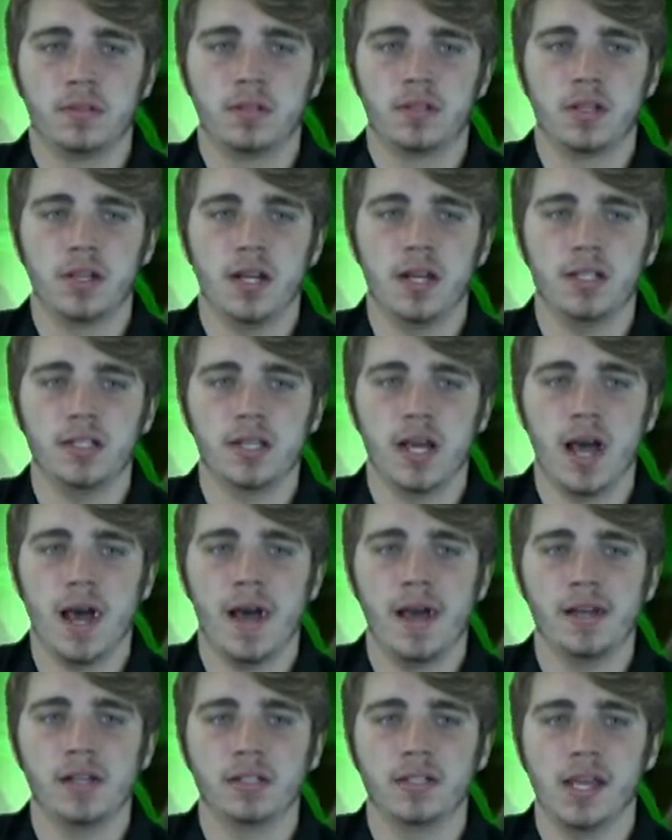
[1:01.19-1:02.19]
Today's
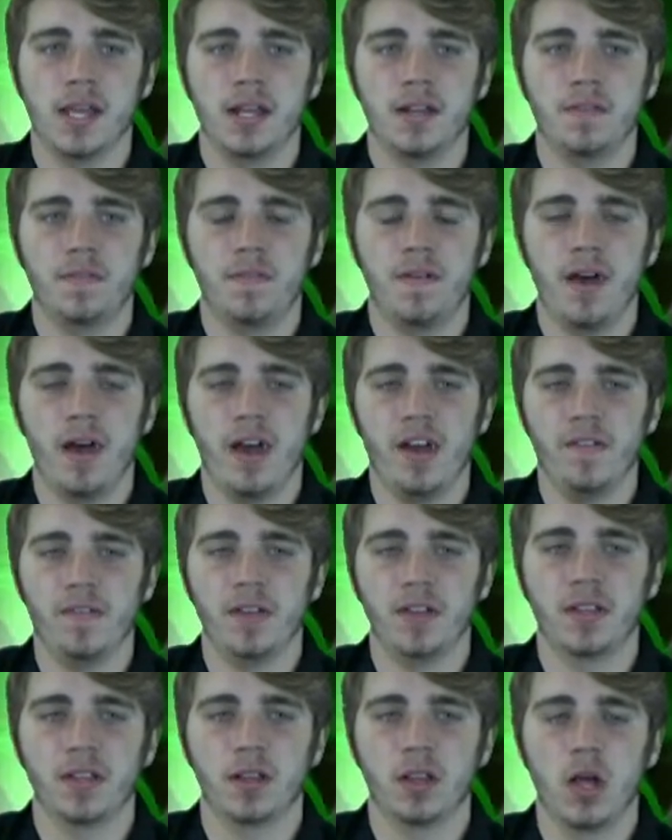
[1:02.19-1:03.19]
high is 85
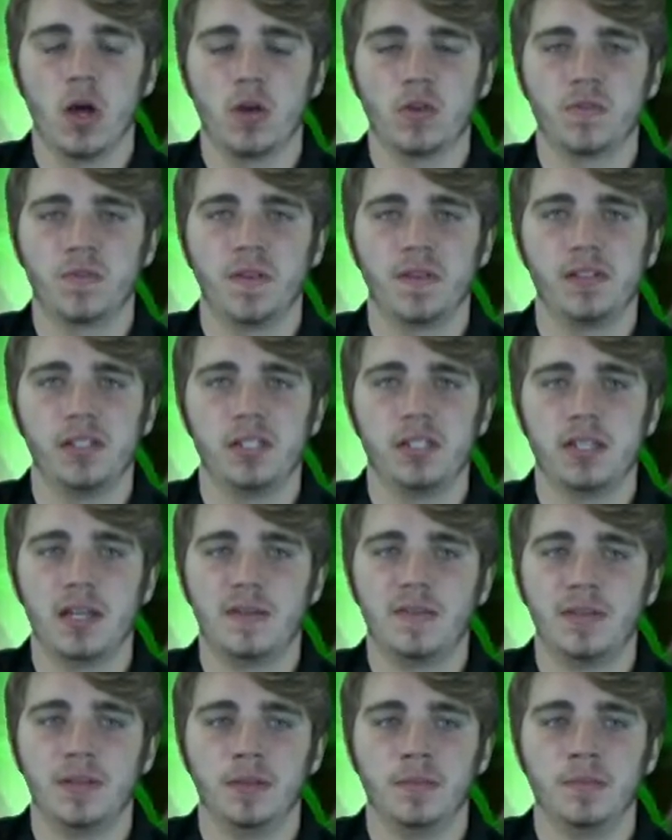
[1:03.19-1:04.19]
and the low is
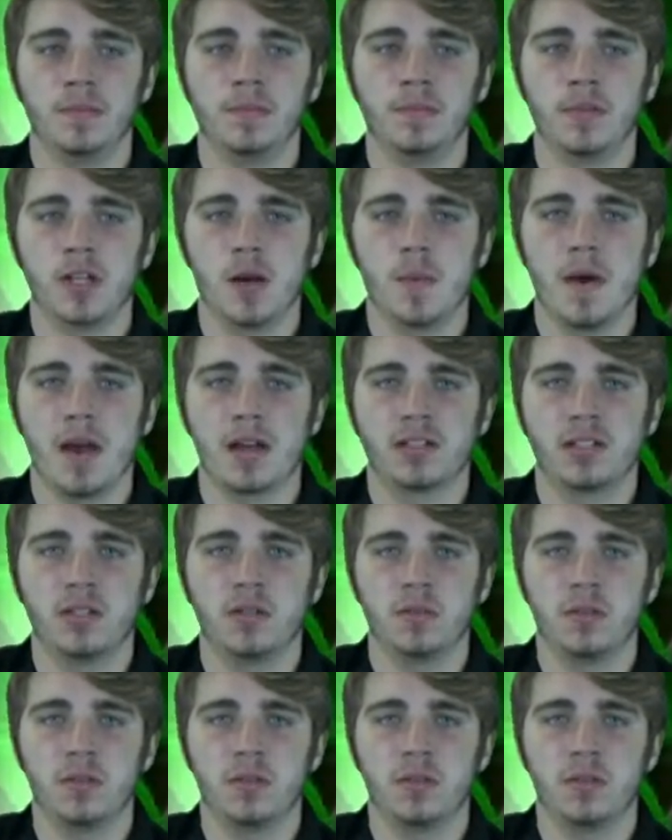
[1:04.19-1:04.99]
57. Now back to you,